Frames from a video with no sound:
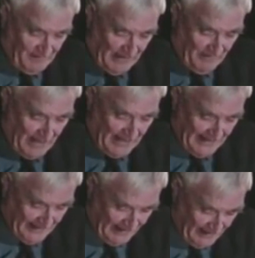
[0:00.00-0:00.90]
in my
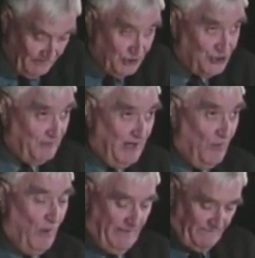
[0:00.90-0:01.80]
mind pushing me
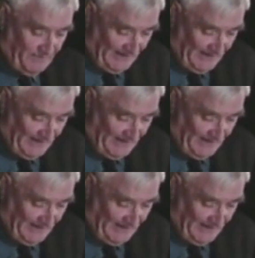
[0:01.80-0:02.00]
away from